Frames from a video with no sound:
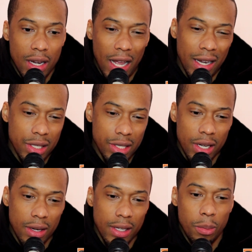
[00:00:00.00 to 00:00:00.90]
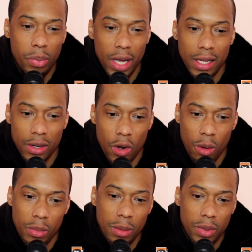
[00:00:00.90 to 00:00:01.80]
not necessarily dependent
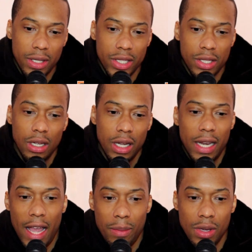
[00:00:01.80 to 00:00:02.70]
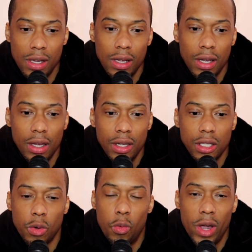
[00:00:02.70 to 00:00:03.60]
on me, but just looking at me
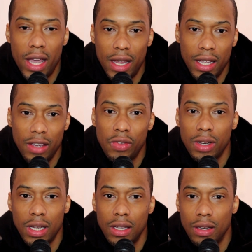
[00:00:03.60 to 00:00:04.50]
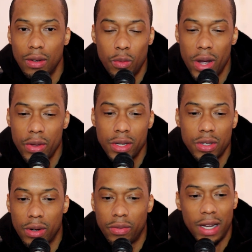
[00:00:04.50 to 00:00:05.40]
to win, even whether
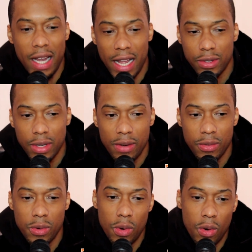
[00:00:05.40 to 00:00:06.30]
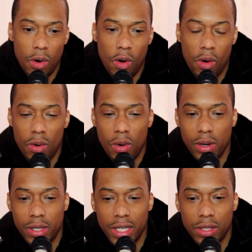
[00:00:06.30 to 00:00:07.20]
it's on a financial level or, or,
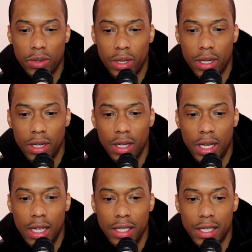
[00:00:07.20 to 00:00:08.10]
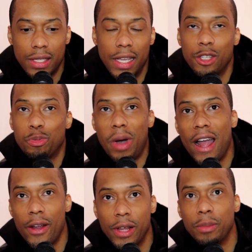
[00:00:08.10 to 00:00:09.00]
or just on a just to
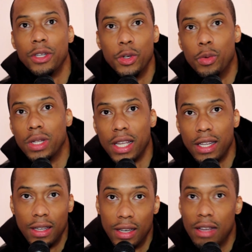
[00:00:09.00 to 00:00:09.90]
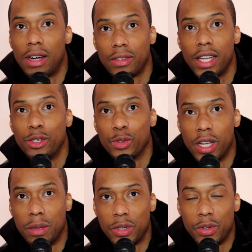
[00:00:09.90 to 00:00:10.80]
inspire them to do what they to live out their
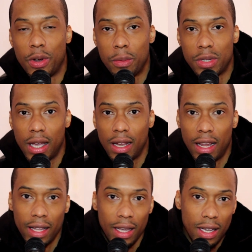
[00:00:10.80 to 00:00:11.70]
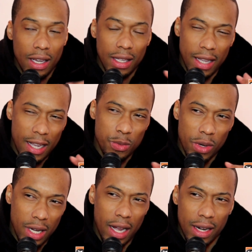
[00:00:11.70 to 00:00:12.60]
dreams. You know what I'm saying? Like that's
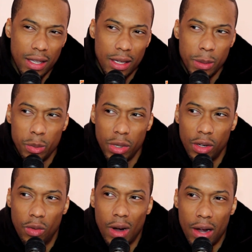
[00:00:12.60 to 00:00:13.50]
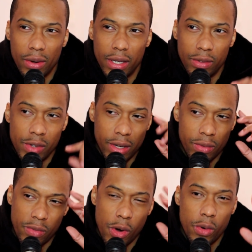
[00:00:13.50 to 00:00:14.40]
what kind of keeps me grounded and,
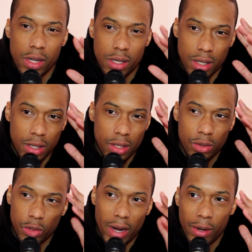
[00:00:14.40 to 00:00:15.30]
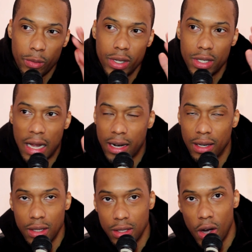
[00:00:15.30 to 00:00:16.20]
and focused and trying to reach a lot
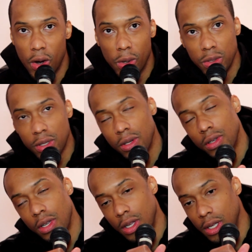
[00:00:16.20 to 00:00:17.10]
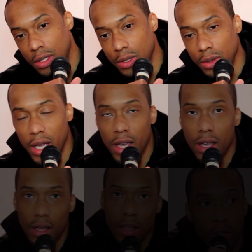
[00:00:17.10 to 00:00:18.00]
of these goals. So, so
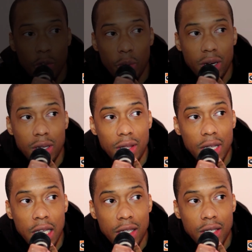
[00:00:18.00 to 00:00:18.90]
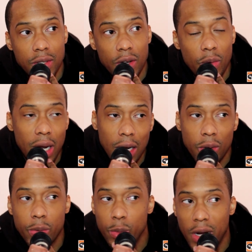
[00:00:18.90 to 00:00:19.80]
yeah one of the things, you know, when I
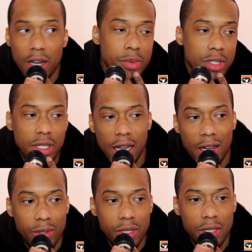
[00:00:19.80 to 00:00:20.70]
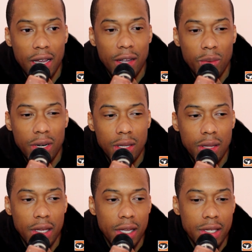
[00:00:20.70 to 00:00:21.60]
go through my ups and downs, it's like the
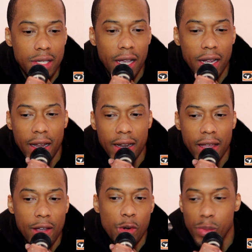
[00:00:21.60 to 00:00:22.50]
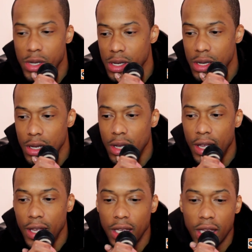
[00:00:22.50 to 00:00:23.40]
things that kind of helped me
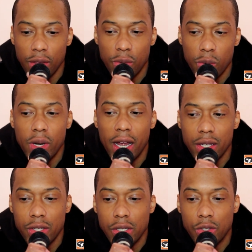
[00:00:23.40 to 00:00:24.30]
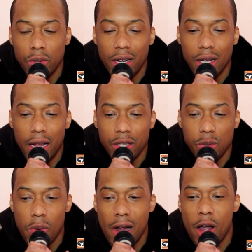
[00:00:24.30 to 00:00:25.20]
get through that is just trying to like
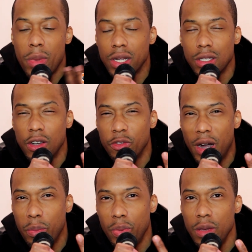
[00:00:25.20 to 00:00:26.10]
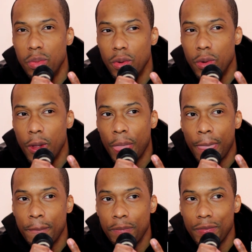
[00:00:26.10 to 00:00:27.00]
surround myself by people
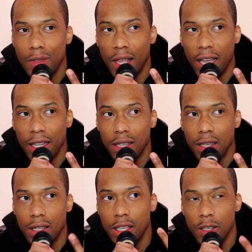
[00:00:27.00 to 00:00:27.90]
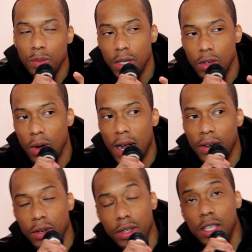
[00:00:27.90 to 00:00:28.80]
that can keep me
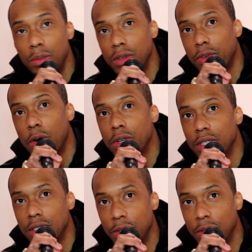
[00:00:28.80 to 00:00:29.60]
grounded or keep me focused.